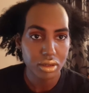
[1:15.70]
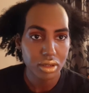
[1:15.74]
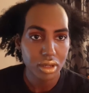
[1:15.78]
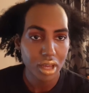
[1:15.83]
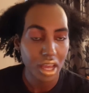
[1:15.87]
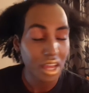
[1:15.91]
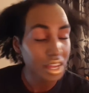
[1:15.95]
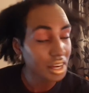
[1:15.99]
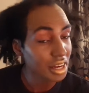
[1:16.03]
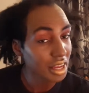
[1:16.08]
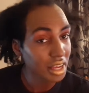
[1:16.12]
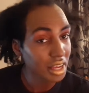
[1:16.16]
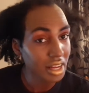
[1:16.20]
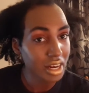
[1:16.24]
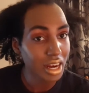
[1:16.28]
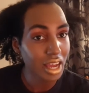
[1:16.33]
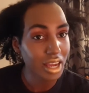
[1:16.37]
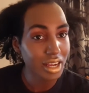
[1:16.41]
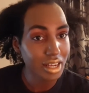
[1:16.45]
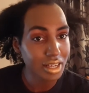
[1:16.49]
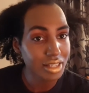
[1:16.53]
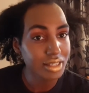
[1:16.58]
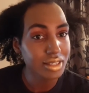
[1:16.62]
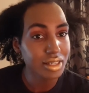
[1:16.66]
And then,
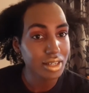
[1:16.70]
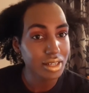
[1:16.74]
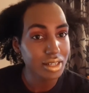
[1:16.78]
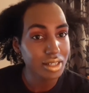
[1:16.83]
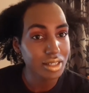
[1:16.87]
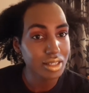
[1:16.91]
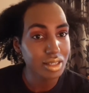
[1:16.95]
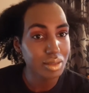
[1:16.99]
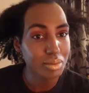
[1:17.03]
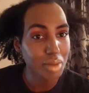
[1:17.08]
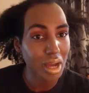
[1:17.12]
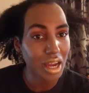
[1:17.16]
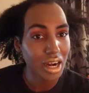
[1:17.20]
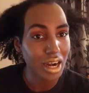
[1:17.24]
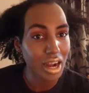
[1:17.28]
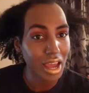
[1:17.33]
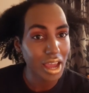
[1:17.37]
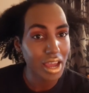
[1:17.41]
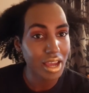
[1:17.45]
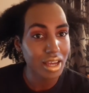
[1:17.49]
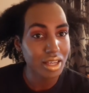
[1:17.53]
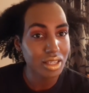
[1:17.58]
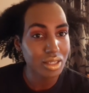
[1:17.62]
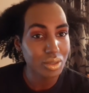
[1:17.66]
like I said, this is my
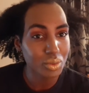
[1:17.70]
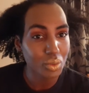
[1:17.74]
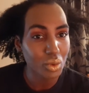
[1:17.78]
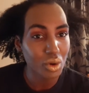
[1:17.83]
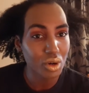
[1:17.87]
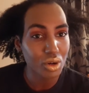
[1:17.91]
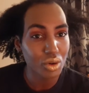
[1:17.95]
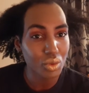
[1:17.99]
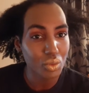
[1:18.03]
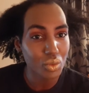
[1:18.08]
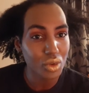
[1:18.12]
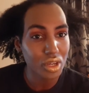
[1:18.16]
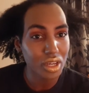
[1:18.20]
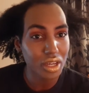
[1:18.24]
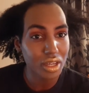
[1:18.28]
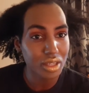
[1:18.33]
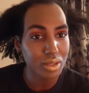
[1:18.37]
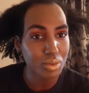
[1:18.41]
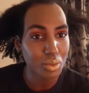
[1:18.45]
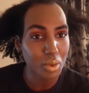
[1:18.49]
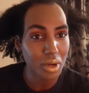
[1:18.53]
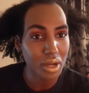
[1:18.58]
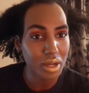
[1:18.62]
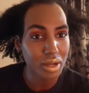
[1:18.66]
last work week
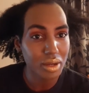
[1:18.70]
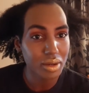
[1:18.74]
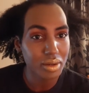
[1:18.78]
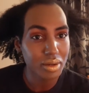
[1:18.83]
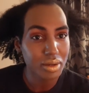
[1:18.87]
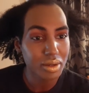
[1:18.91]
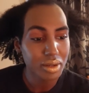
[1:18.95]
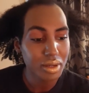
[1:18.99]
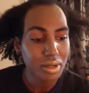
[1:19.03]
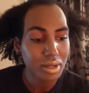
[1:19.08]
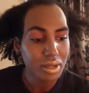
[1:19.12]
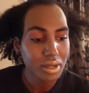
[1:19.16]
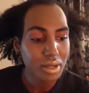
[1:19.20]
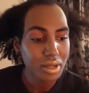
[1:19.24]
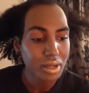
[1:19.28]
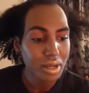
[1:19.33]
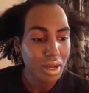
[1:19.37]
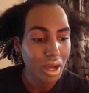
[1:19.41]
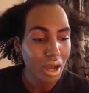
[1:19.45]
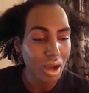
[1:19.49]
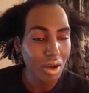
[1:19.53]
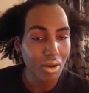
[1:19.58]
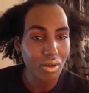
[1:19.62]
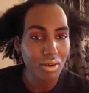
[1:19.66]
as well.
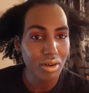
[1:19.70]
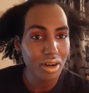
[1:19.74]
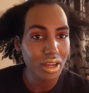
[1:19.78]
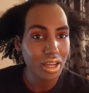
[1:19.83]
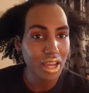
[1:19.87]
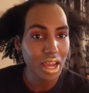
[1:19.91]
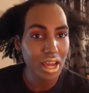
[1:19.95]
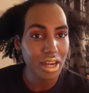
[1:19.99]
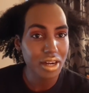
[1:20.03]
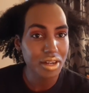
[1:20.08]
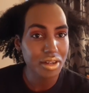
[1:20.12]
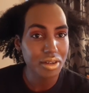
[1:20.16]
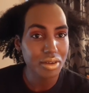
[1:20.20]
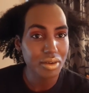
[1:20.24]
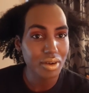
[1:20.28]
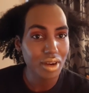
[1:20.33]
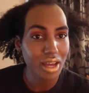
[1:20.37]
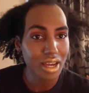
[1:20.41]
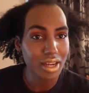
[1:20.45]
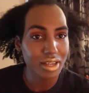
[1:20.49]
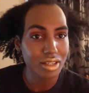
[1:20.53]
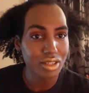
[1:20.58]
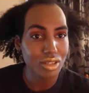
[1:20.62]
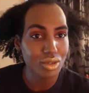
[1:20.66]
I only got to do
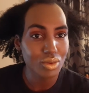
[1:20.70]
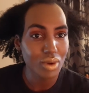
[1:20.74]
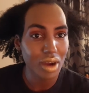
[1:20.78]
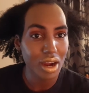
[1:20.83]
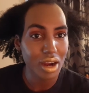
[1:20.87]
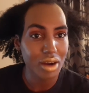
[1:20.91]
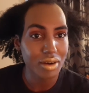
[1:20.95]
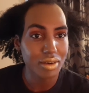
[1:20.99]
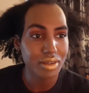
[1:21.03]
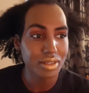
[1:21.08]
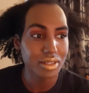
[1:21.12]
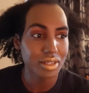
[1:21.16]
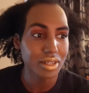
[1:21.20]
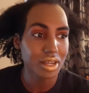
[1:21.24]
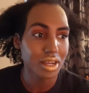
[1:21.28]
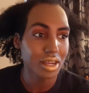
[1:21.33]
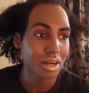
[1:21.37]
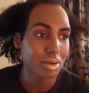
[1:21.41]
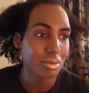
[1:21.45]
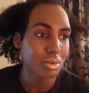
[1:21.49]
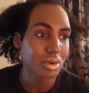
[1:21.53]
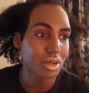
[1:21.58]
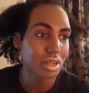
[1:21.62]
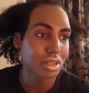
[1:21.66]
like 2 hours a day,
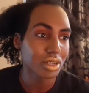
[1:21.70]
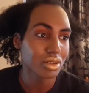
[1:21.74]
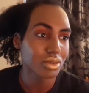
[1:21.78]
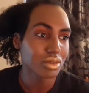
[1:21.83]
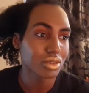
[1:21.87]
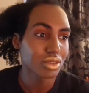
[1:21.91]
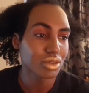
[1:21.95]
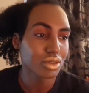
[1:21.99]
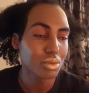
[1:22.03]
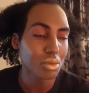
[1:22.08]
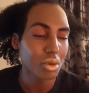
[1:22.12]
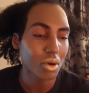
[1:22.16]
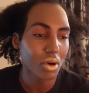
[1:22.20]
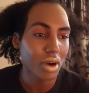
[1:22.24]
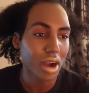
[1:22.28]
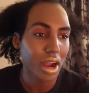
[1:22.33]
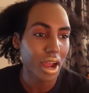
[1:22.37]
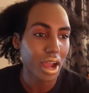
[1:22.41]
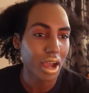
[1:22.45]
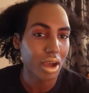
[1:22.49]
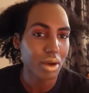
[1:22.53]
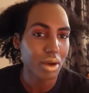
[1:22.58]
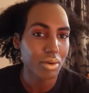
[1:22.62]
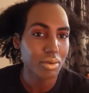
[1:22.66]
and I'm going to do 2 more
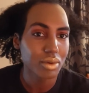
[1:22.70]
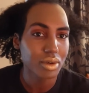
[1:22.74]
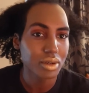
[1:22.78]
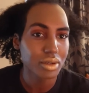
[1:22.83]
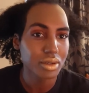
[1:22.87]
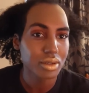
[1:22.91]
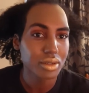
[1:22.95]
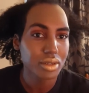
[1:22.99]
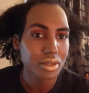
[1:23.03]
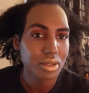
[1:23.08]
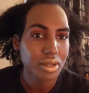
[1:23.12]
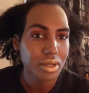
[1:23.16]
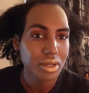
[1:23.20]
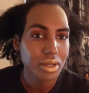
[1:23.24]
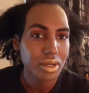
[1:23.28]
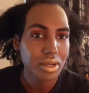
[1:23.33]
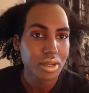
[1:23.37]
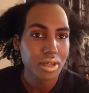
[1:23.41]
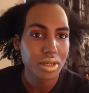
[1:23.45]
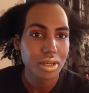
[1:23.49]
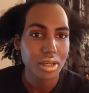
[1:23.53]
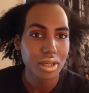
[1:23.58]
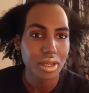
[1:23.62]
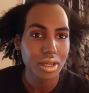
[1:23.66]
hours.
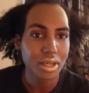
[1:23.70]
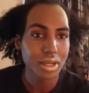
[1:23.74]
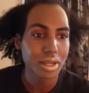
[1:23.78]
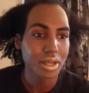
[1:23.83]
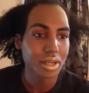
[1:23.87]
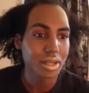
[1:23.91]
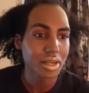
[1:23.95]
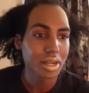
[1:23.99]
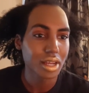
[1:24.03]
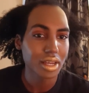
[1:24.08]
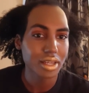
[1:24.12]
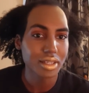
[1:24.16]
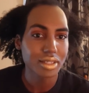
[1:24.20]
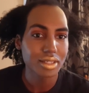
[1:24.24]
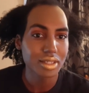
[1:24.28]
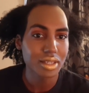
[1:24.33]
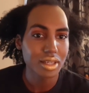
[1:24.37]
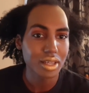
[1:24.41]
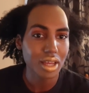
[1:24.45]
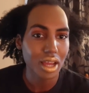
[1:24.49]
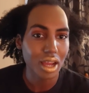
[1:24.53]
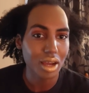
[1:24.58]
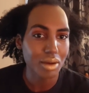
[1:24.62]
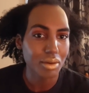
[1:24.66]
And that's
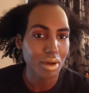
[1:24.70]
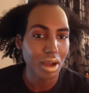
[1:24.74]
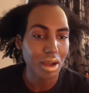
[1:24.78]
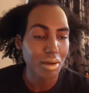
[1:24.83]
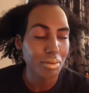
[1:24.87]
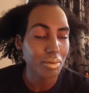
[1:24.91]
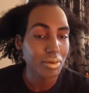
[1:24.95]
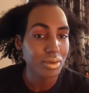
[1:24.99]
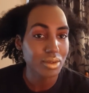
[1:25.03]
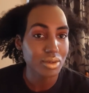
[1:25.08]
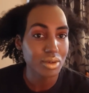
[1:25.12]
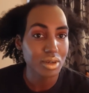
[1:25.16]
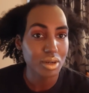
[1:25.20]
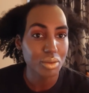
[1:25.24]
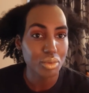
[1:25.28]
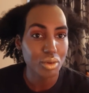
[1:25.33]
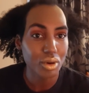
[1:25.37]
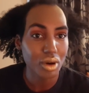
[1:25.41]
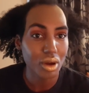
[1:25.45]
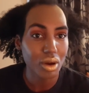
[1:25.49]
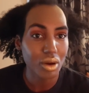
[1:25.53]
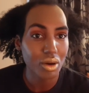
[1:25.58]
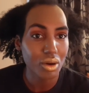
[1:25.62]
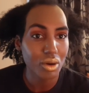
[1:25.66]
it. I was going to
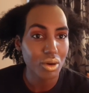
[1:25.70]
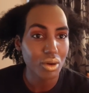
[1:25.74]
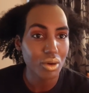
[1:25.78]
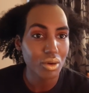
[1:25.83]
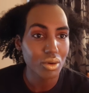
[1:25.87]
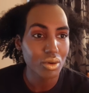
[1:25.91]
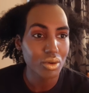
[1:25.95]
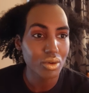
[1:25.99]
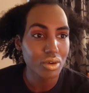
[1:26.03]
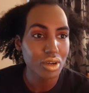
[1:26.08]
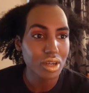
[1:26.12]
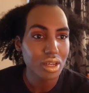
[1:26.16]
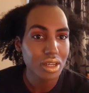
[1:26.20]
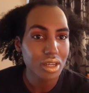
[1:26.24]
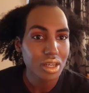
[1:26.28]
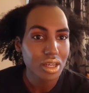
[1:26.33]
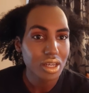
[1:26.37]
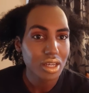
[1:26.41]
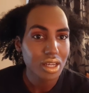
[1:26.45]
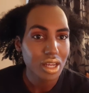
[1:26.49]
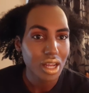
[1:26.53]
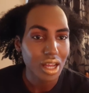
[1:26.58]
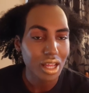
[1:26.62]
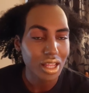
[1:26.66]
pull a whole
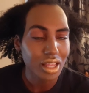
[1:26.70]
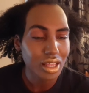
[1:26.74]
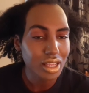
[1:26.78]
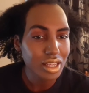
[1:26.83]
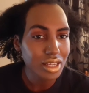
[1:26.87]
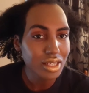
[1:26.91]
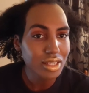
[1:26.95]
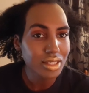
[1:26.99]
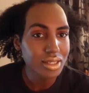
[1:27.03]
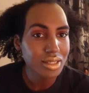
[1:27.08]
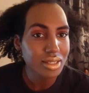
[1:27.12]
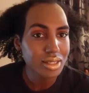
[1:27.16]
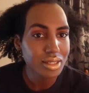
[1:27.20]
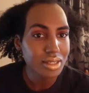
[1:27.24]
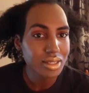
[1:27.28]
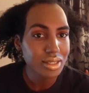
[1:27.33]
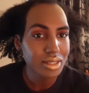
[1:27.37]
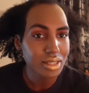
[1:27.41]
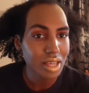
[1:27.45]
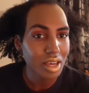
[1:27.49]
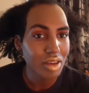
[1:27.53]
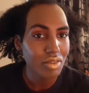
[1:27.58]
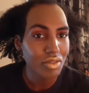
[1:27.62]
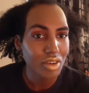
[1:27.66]
at
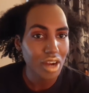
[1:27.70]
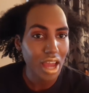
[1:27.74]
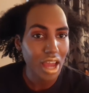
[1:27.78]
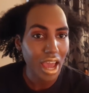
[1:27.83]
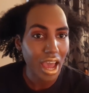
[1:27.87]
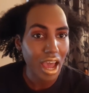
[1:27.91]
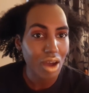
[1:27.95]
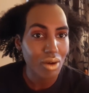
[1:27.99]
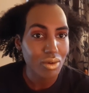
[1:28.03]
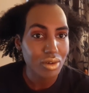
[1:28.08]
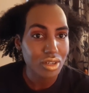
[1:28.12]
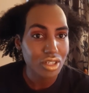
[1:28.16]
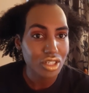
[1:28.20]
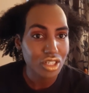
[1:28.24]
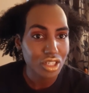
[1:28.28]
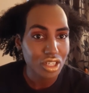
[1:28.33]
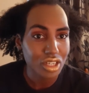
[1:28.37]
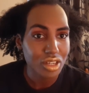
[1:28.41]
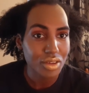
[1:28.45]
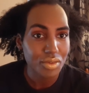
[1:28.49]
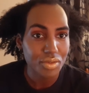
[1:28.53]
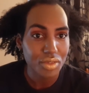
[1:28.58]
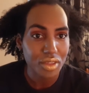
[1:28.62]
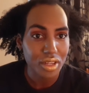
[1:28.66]
least 7 hour
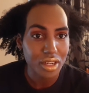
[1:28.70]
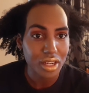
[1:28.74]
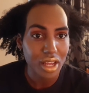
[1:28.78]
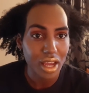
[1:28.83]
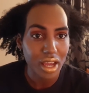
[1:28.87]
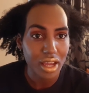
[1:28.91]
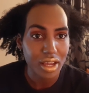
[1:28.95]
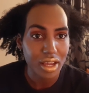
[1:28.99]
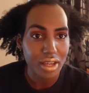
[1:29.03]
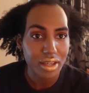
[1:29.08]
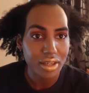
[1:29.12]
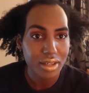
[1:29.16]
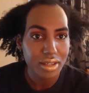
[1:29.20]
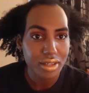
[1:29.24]
shift today.